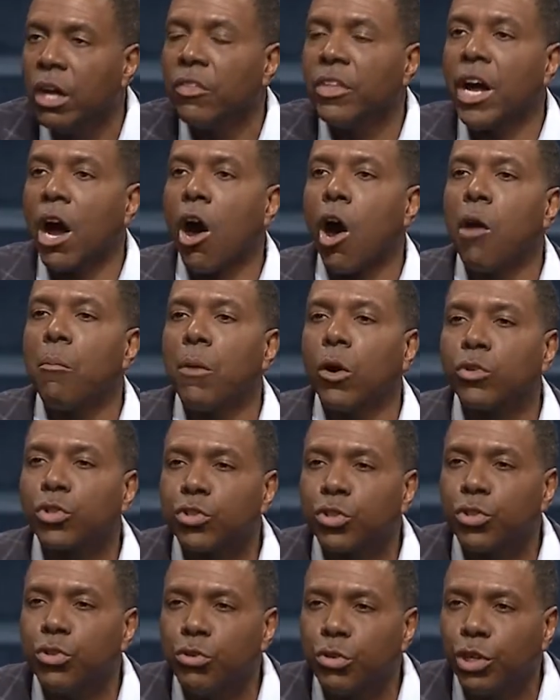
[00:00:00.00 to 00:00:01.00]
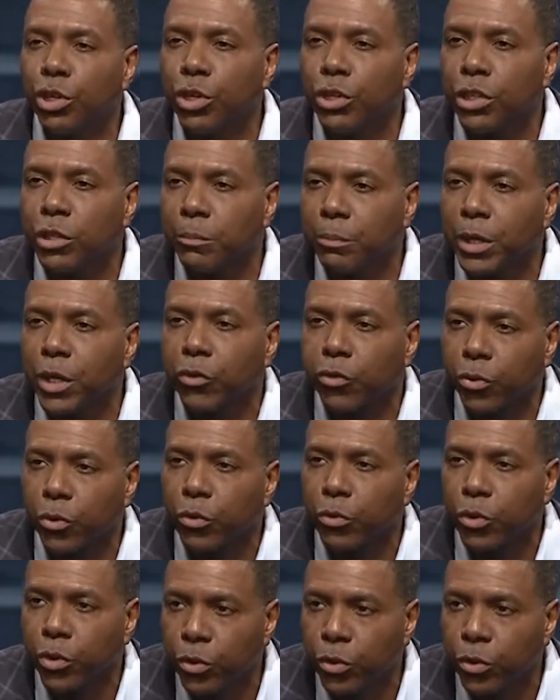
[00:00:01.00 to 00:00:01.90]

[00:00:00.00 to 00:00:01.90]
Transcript: the almost too good to be true